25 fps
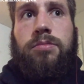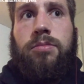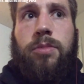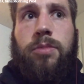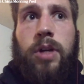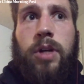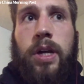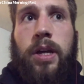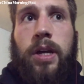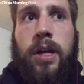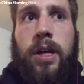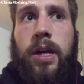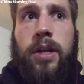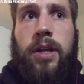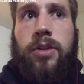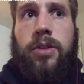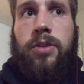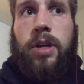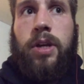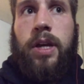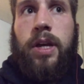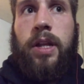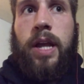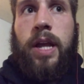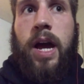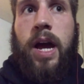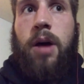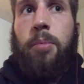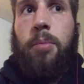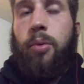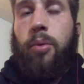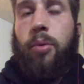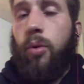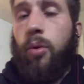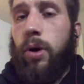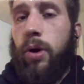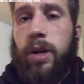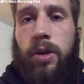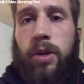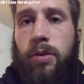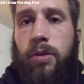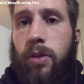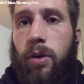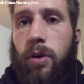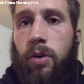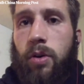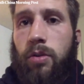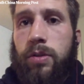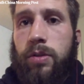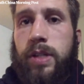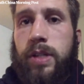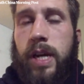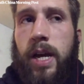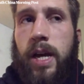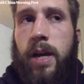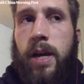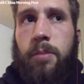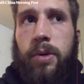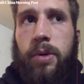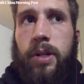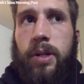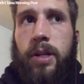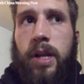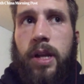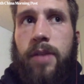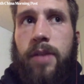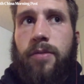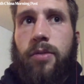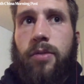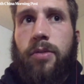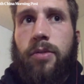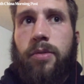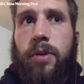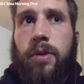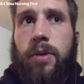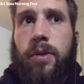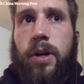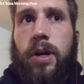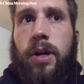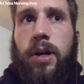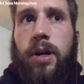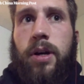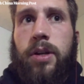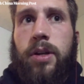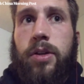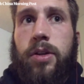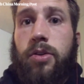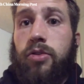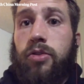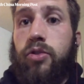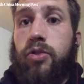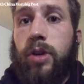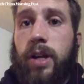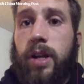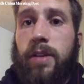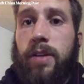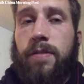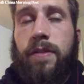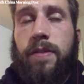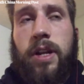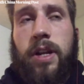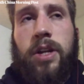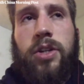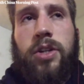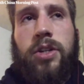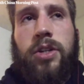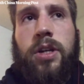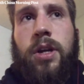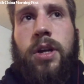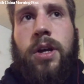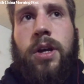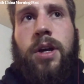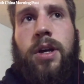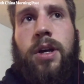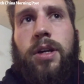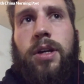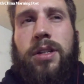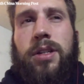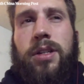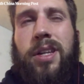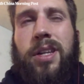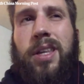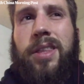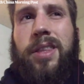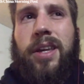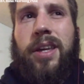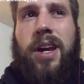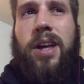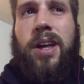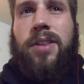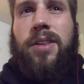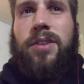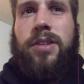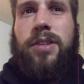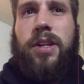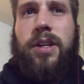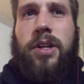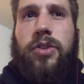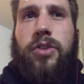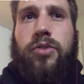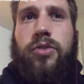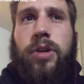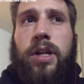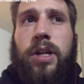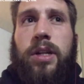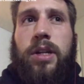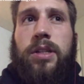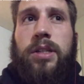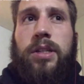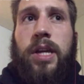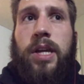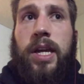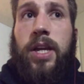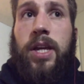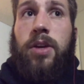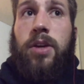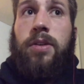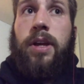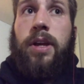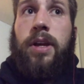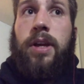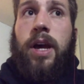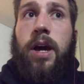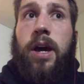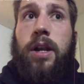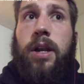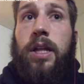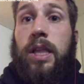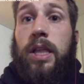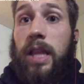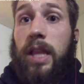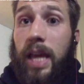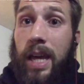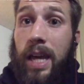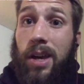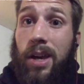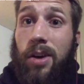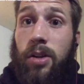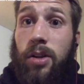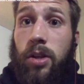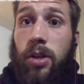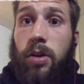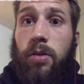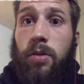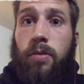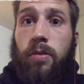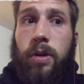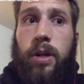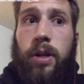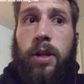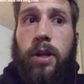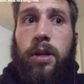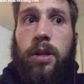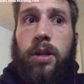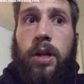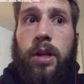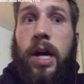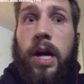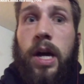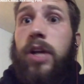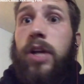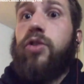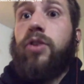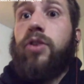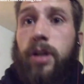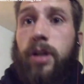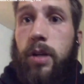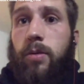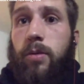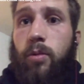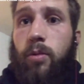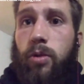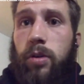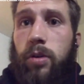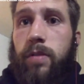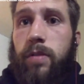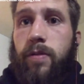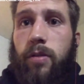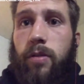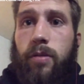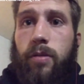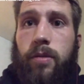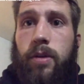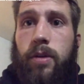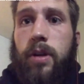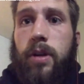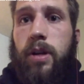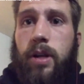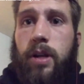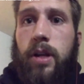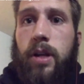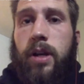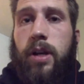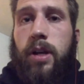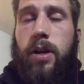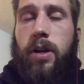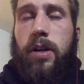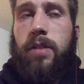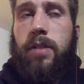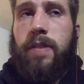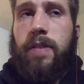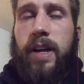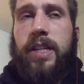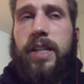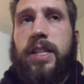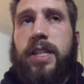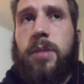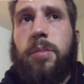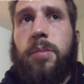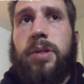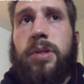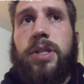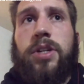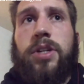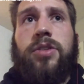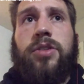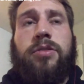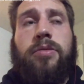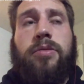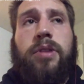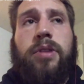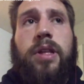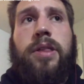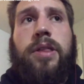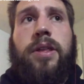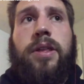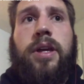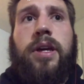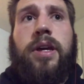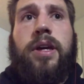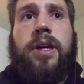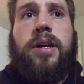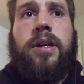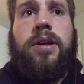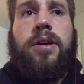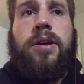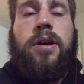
and outpoint you the whole time, but never try to finish. He's not the guy that's going to try to take you down and lay on you and not try to work for advancing position or anything,